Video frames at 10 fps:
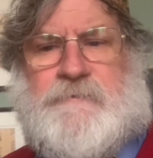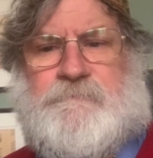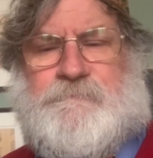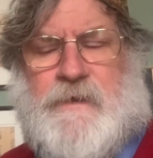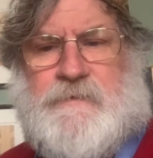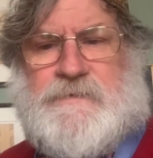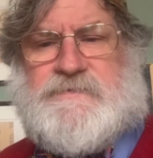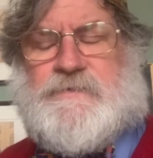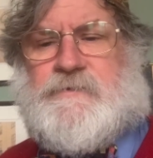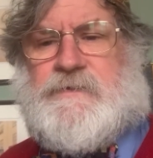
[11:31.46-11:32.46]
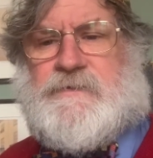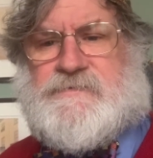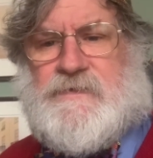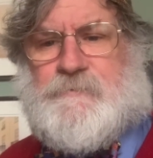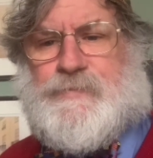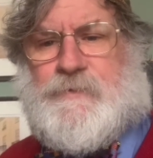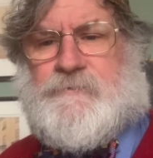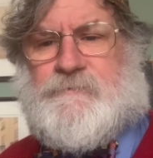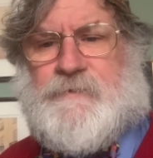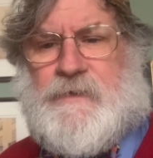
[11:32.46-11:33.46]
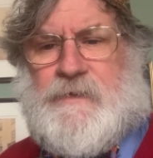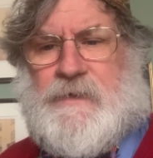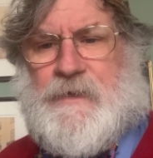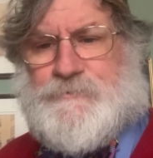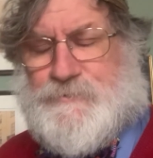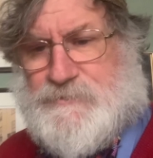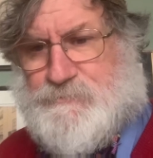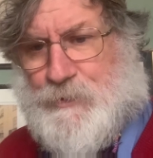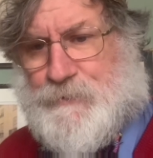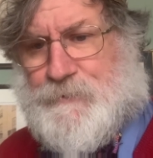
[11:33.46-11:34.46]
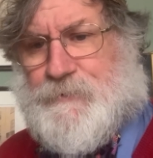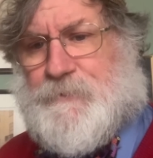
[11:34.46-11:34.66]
very sorry example of how to respond.